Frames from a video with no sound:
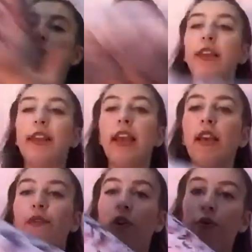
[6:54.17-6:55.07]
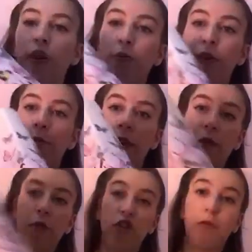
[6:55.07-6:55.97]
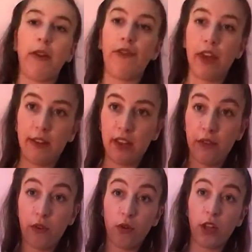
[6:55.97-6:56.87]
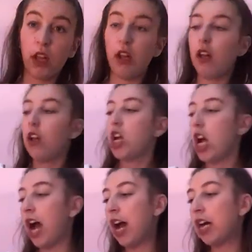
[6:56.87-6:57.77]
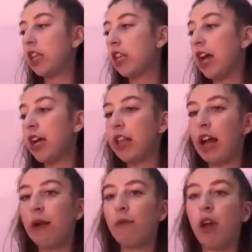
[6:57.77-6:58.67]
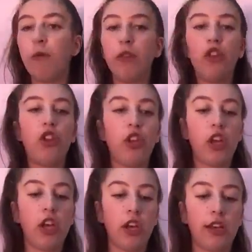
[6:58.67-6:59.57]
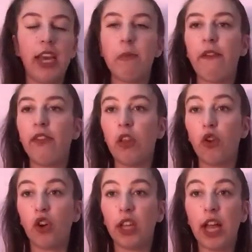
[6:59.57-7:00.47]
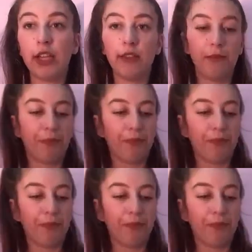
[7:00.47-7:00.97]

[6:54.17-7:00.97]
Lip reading: I'm going to take a folder with me, which is my first year folder, and then I'm going to keep everything organised.